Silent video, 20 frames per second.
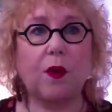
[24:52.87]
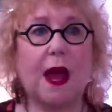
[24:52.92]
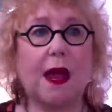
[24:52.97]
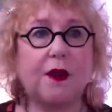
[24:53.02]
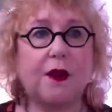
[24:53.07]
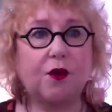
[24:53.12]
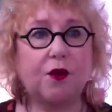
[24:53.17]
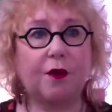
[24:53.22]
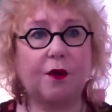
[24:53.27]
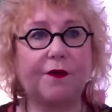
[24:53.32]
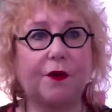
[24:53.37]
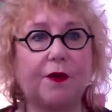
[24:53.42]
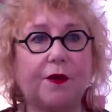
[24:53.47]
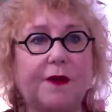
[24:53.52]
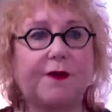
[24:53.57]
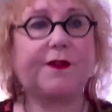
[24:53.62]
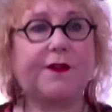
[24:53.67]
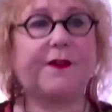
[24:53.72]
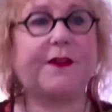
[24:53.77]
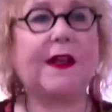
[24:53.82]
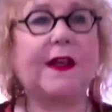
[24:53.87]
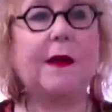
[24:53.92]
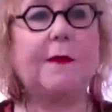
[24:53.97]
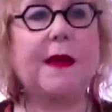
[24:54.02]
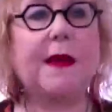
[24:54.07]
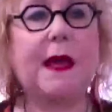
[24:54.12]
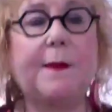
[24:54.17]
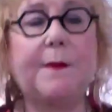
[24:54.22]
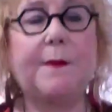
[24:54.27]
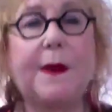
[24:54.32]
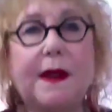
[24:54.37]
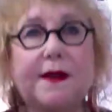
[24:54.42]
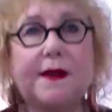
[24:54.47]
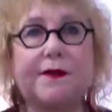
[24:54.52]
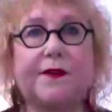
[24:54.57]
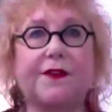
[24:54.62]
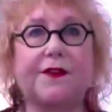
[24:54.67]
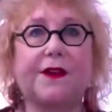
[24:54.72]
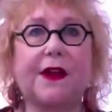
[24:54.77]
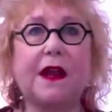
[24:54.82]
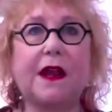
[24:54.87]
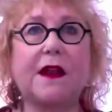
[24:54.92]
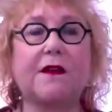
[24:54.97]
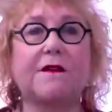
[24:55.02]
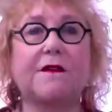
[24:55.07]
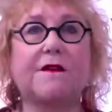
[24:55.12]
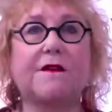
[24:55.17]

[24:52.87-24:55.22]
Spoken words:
don't know if you can see me, but instead of